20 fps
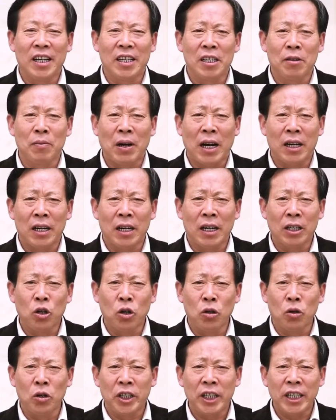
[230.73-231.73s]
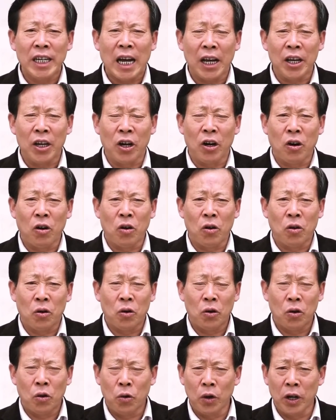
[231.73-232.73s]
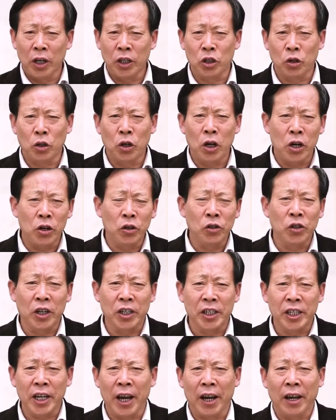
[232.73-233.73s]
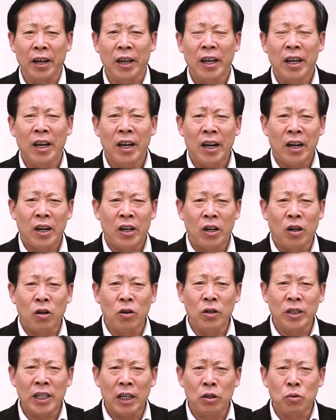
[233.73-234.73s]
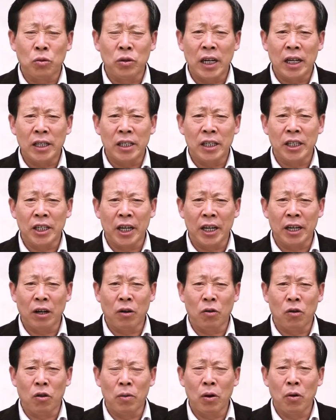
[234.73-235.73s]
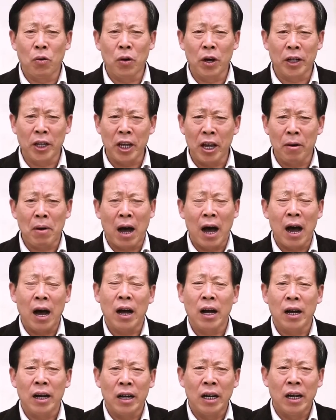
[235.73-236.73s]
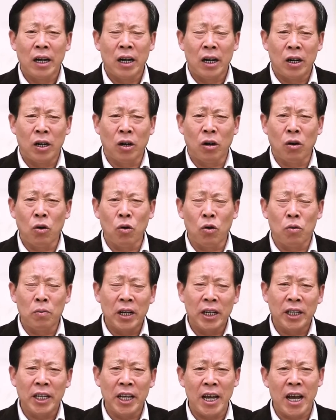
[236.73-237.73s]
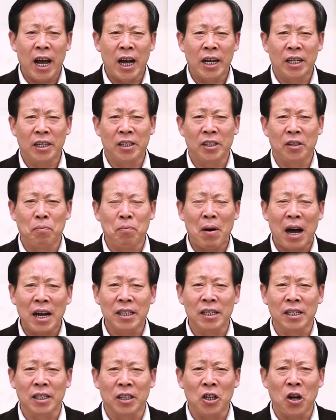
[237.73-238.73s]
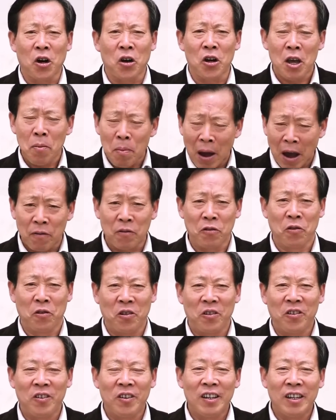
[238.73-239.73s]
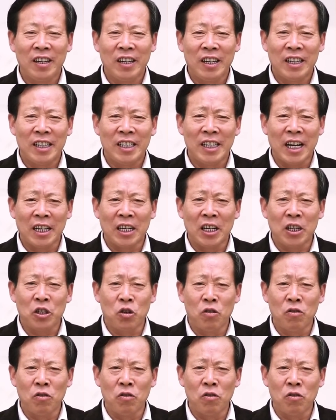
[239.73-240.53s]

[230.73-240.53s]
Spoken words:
The slaughter process begins once the geese are well rested after transportation. They're hung onto a moving shackle line and run through an electrical water bath, which